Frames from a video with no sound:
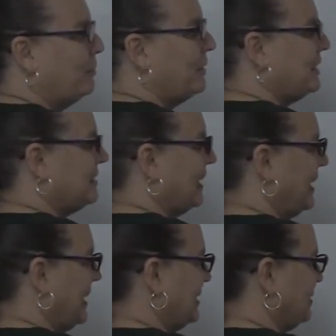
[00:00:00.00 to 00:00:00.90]
many
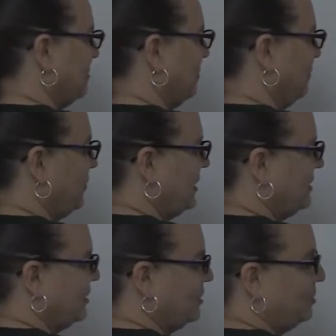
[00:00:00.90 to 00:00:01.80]
10s will fit
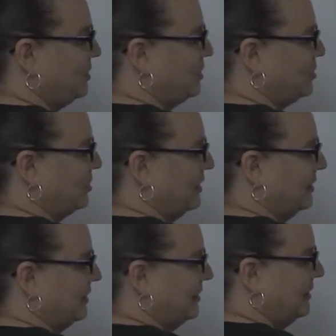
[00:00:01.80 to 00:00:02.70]
into 200?
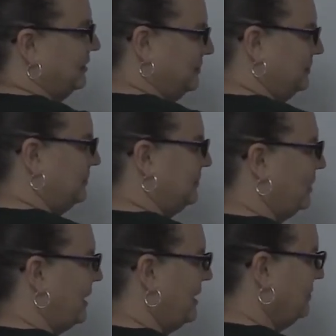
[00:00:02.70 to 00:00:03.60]

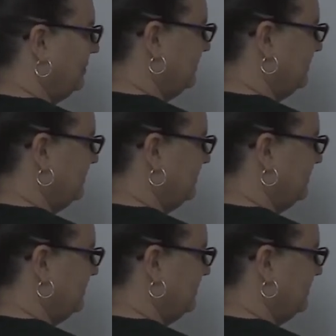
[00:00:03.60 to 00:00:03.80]
Okay?